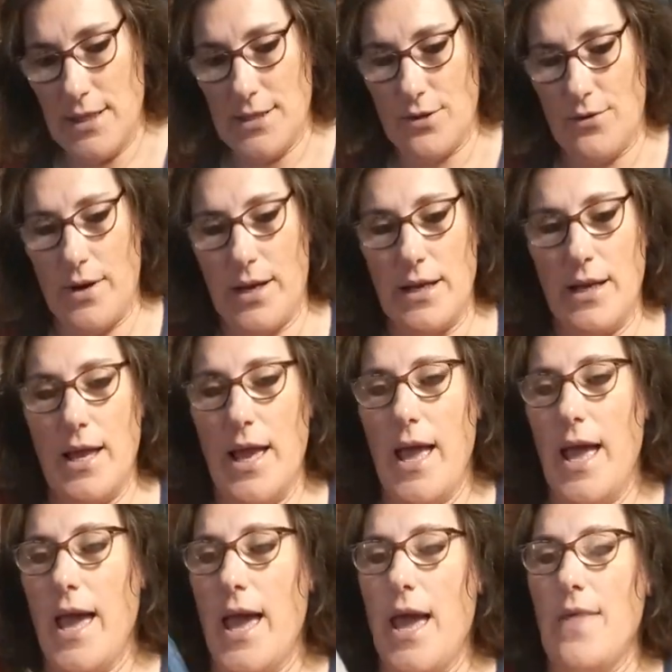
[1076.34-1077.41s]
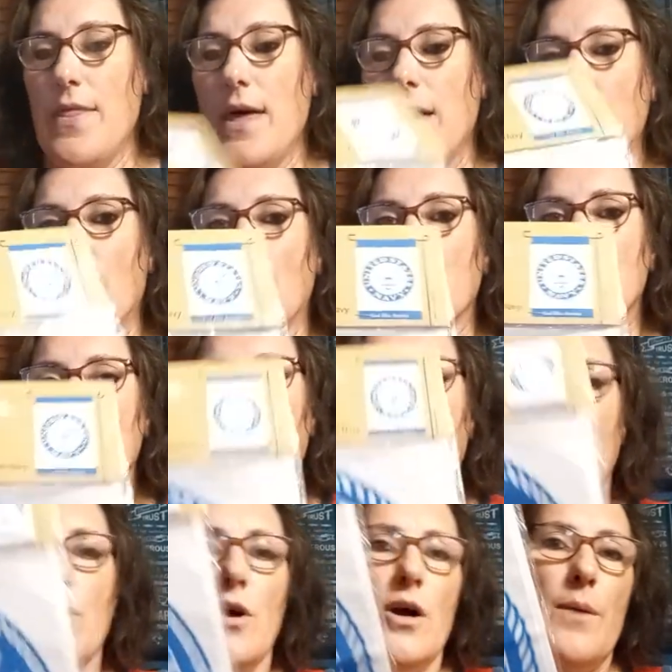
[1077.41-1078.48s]
these already. And then
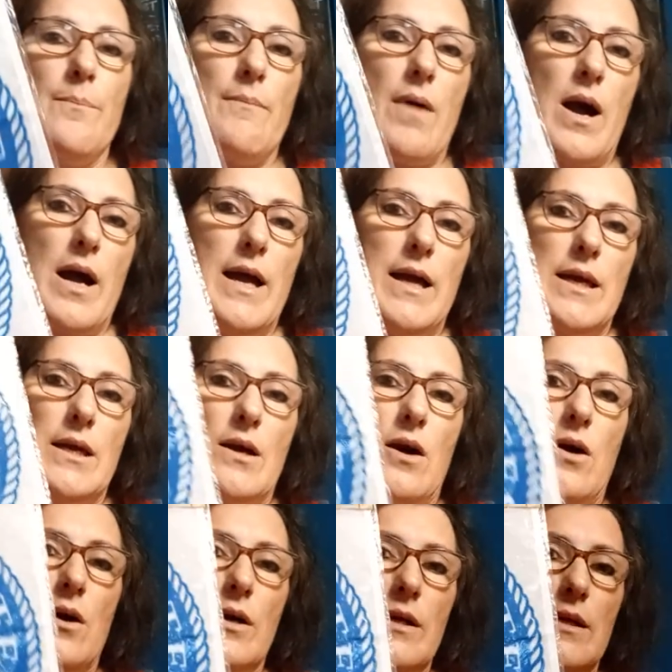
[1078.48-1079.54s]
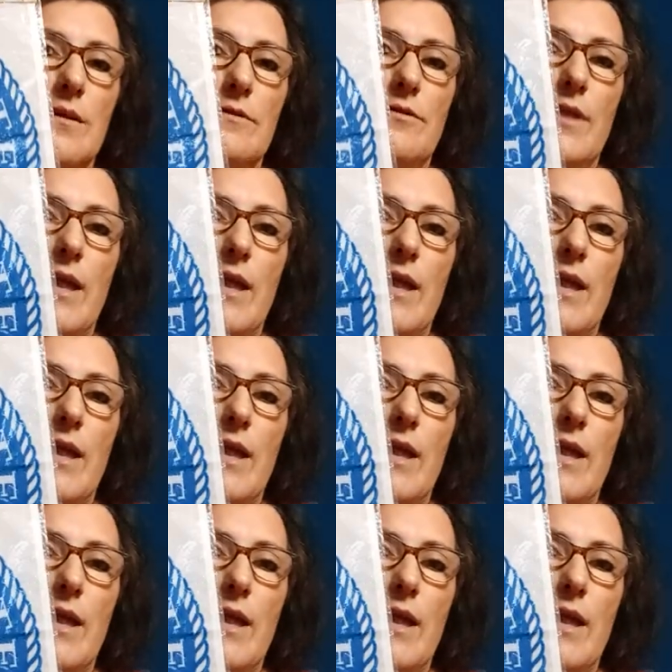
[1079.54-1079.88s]
also my garden